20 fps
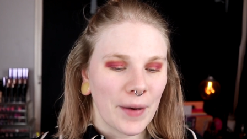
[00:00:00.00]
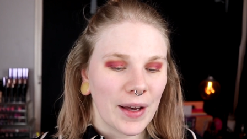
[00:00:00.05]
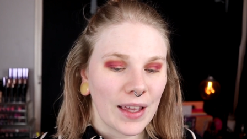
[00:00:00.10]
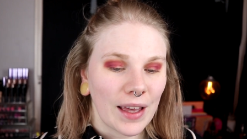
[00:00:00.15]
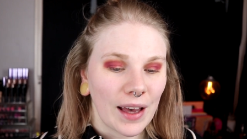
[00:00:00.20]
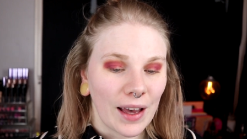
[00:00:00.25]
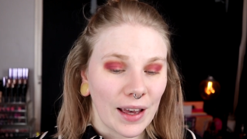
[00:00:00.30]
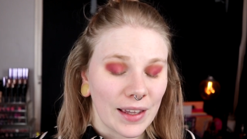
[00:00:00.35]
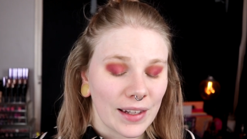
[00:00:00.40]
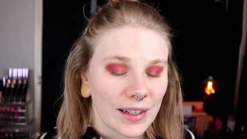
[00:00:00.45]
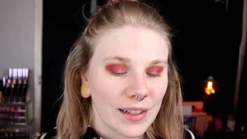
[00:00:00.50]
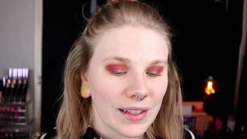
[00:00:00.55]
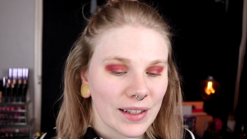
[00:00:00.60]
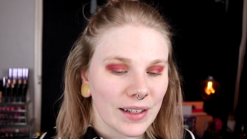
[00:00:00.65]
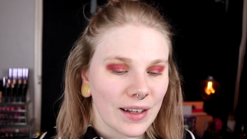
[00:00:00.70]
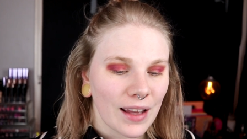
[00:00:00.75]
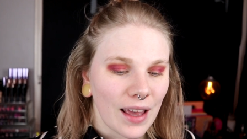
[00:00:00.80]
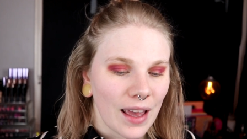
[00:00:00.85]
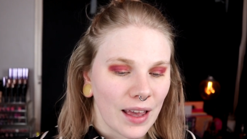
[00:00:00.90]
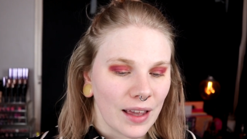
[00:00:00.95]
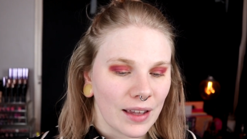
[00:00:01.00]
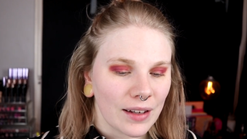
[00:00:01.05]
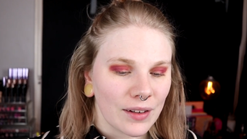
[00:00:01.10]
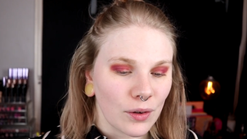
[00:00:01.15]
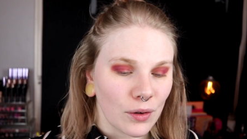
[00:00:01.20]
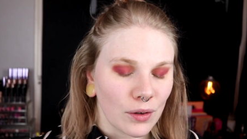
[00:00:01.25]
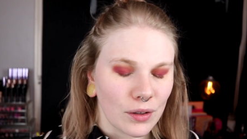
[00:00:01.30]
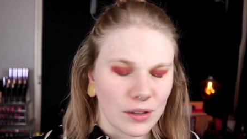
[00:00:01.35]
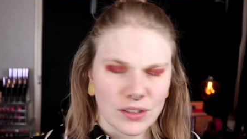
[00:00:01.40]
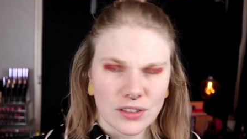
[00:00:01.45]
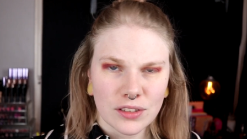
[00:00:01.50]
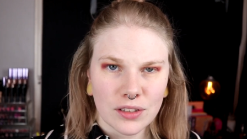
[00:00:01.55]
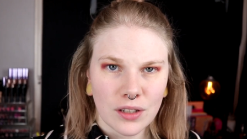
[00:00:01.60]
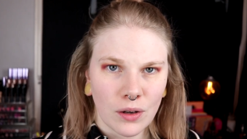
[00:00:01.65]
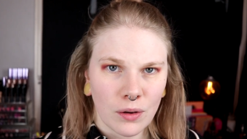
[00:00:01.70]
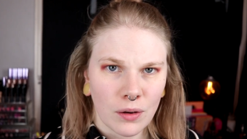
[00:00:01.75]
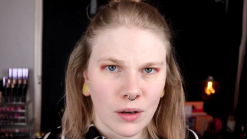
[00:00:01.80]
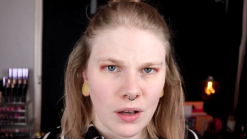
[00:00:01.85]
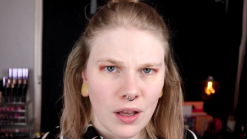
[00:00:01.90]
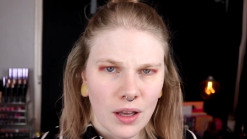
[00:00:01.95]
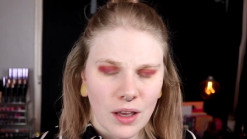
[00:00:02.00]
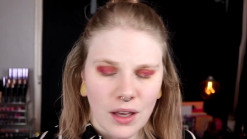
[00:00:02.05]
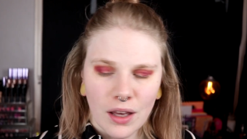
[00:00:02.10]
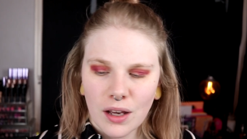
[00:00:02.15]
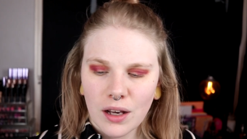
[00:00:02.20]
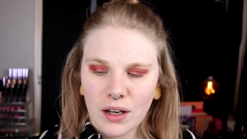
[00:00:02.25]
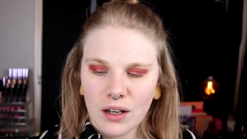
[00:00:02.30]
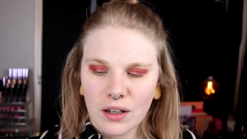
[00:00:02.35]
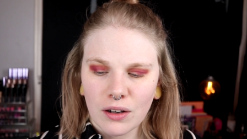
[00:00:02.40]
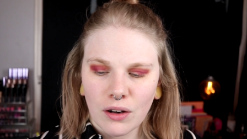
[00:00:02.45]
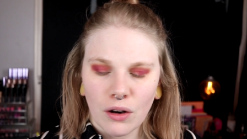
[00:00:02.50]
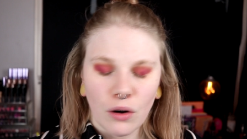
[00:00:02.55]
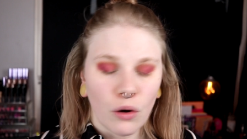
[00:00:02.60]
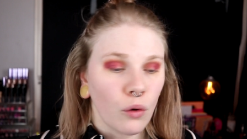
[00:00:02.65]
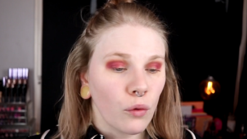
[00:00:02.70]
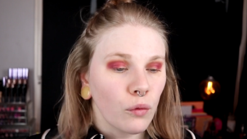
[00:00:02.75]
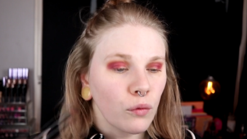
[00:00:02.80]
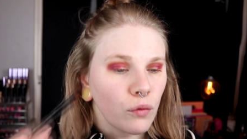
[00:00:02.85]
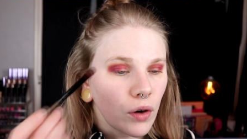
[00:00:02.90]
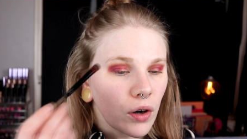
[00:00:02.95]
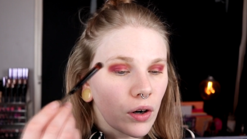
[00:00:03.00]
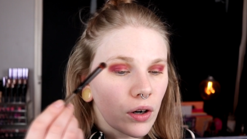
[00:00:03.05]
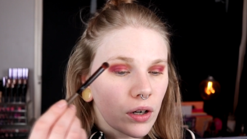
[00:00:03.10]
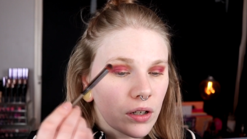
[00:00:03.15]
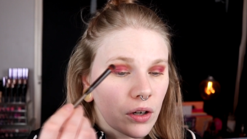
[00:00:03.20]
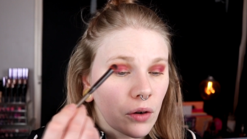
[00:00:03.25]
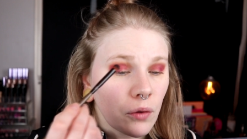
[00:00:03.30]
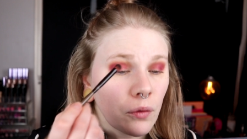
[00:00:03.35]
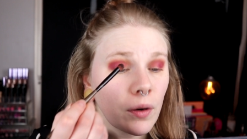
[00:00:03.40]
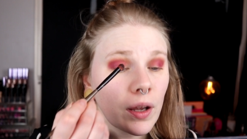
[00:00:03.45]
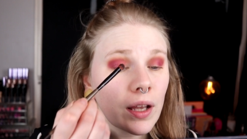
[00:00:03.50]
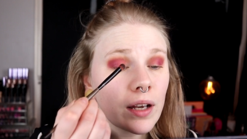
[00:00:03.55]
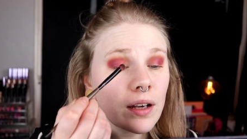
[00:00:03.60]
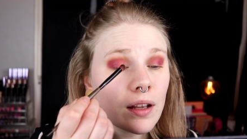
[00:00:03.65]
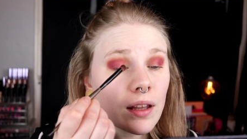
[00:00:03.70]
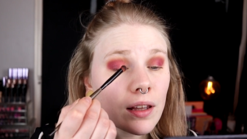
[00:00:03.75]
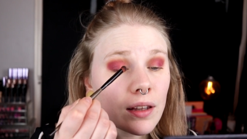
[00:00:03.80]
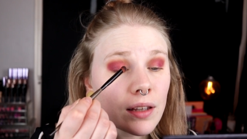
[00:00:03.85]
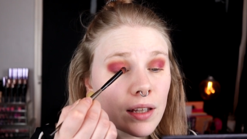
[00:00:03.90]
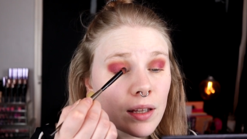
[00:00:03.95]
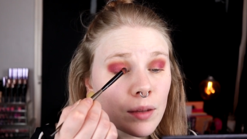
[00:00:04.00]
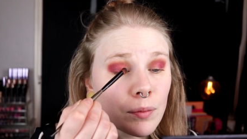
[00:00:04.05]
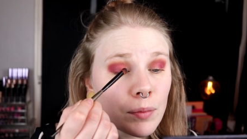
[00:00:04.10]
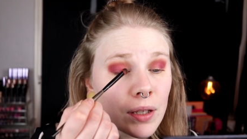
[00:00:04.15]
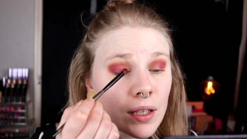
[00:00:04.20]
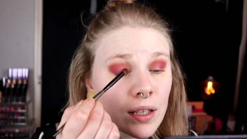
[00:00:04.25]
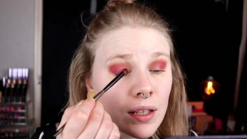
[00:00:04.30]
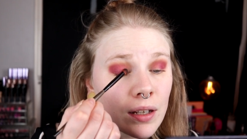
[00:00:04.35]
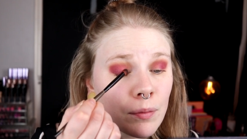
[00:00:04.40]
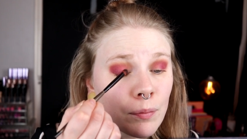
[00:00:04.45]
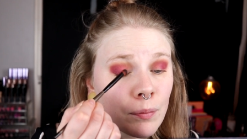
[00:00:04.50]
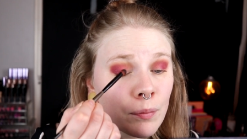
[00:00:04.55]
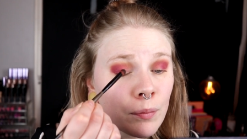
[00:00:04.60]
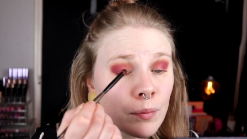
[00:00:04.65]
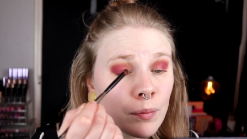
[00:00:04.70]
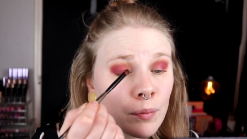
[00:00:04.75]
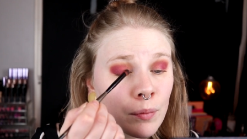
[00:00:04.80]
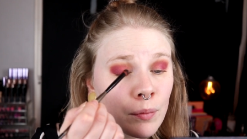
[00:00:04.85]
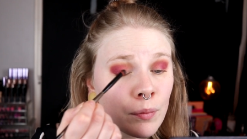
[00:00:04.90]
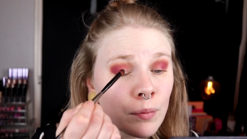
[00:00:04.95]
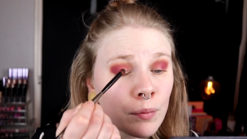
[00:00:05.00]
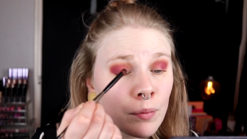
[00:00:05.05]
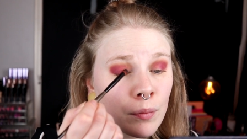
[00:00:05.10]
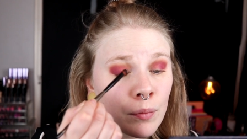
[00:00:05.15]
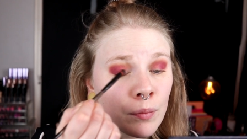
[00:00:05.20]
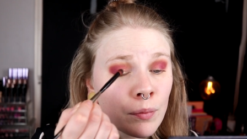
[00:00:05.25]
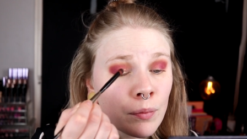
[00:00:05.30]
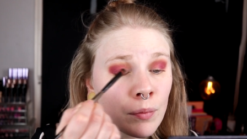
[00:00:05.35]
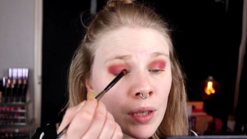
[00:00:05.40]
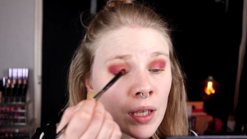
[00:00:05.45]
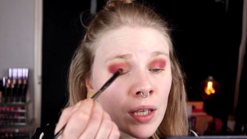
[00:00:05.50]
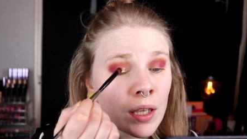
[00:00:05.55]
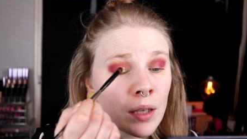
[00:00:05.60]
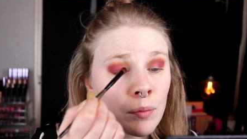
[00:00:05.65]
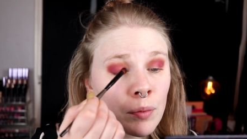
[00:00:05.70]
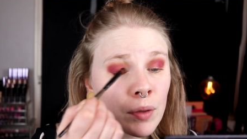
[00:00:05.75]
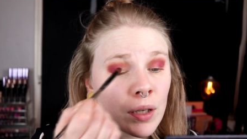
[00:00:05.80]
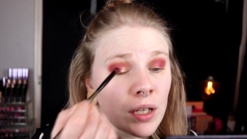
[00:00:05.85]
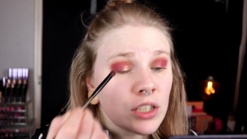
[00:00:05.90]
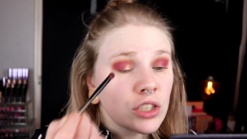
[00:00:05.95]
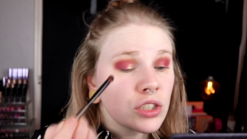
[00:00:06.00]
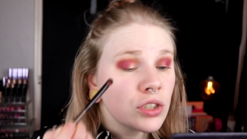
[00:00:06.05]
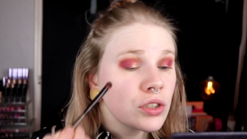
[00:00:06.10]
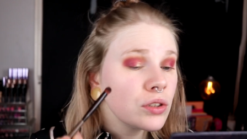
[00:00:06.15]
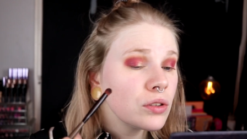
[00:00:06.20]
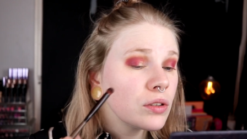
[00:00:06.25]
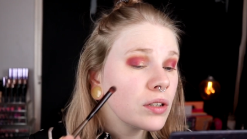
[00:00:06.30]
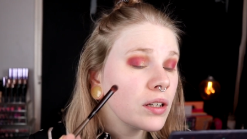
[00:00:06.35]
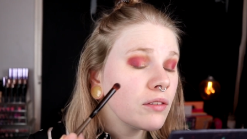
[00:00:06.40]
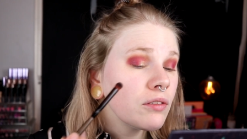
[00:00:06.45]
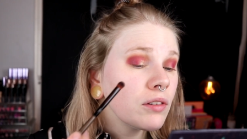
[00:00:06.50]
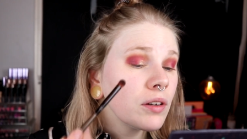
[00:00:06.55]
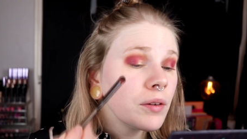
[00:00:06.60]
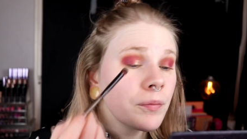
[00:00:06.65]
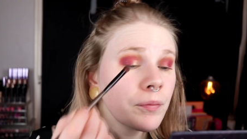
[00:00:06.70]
my eyelid and also go over the red a little bit. Maybe I should have